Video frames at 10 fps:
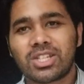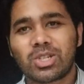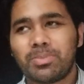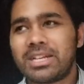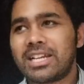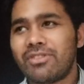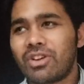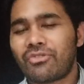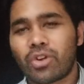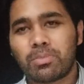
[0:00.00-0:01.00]
to be
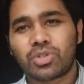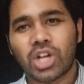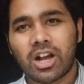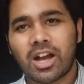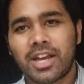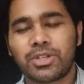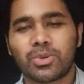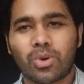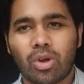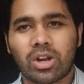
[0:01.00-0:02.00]
delivered from Shanghai to
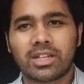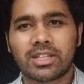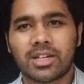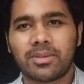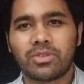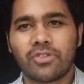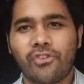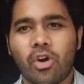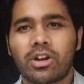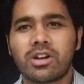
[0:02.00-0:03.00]
Kolkata, you've
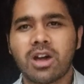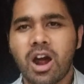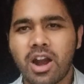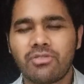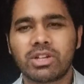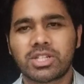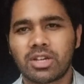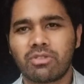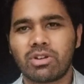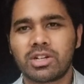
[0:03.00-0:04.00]
ordered 100
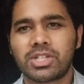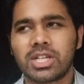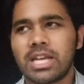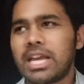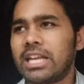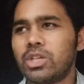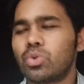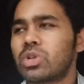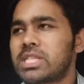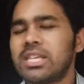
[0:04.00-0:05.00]
servers and you
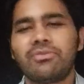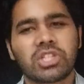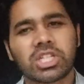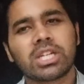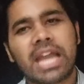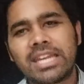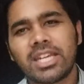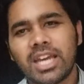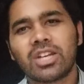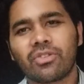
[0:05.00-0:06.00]
received just
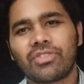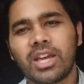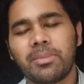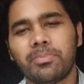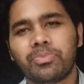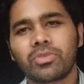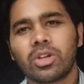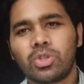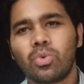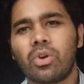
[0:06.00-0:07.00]
98 of them,
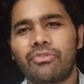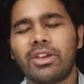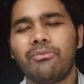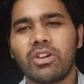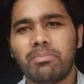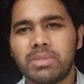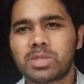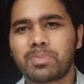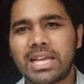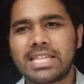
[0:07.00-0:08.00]
two of them were
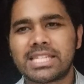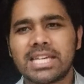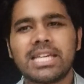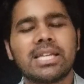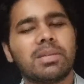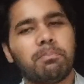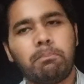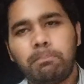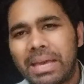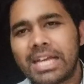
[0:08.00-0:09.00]
misplaced,
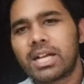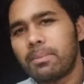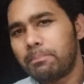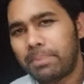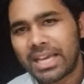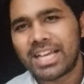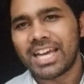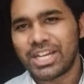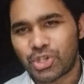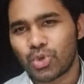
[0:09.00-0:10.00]
big
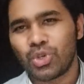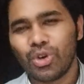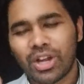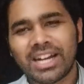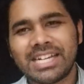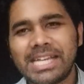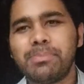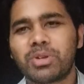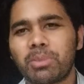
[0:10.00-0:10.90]
issue. You're in deep